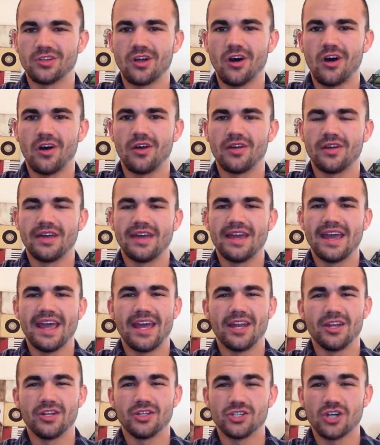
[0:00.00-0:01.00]
Law,
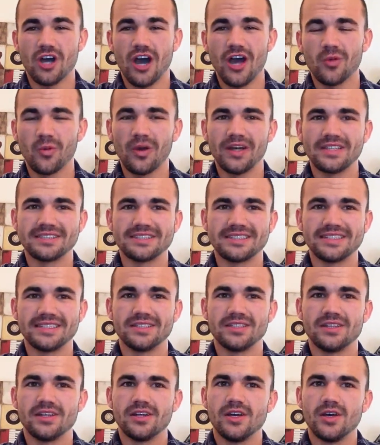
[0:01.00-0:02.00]
and John
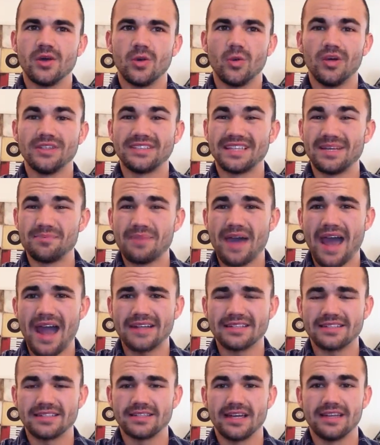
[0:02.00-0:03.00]
Wesley was
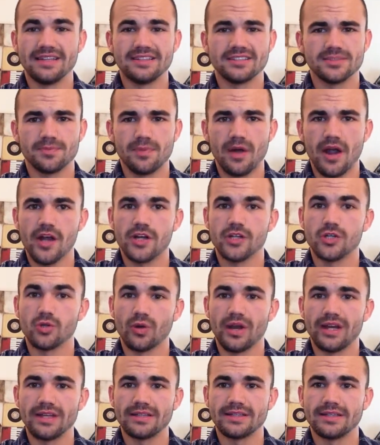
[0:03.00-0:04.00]
impacted and inspired
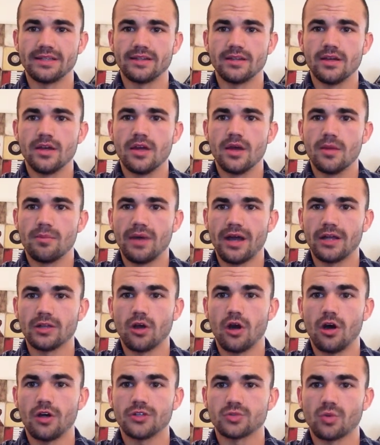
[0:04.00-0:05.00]
greatly by
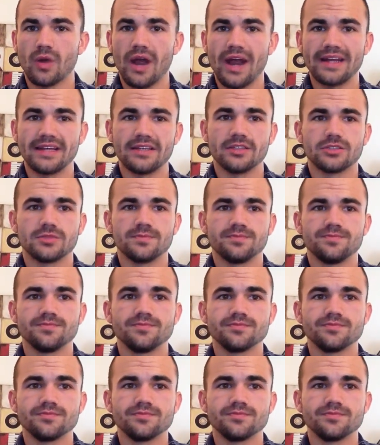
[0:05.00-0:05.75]
Law's writings.